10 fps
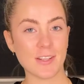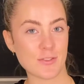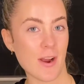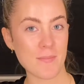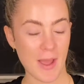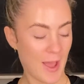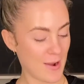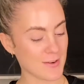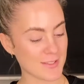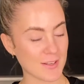dry my
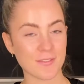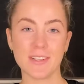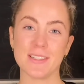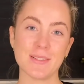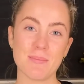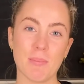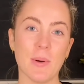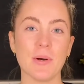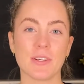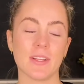hair, I was like reading the
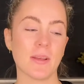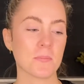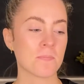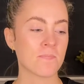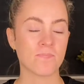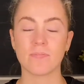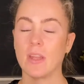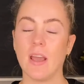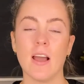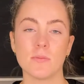book, like
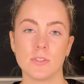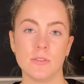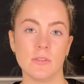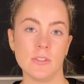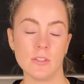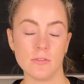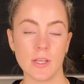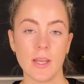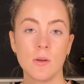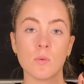absolutely loved
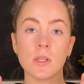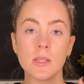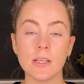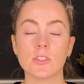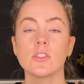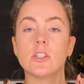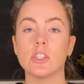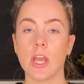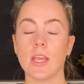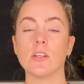it. It will literally
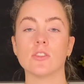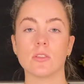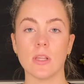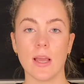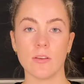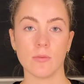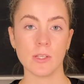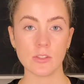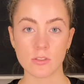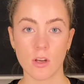change your life when
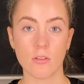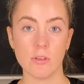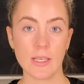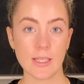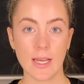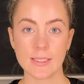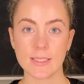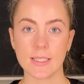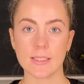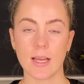you start
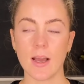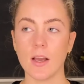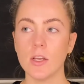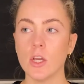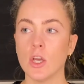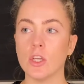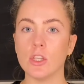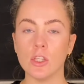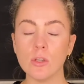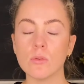realizing that
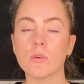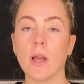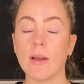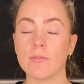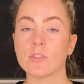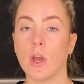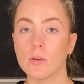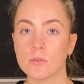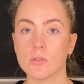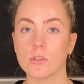you have
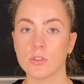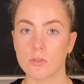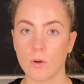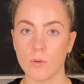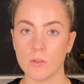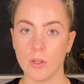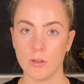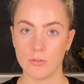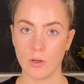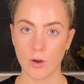total control
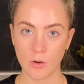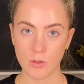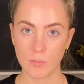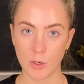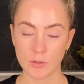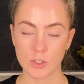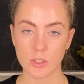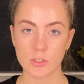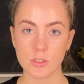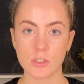over your own
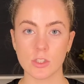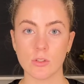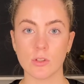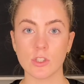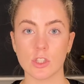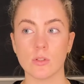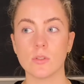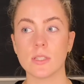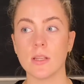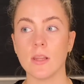emotions. You can choose
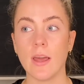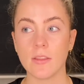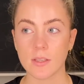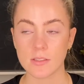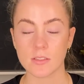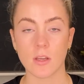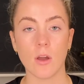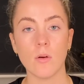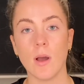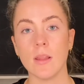to let things
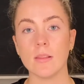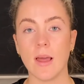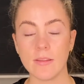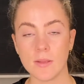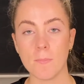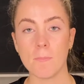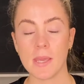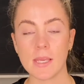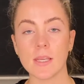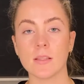go and let them
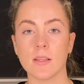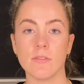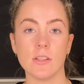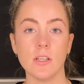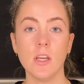be and live in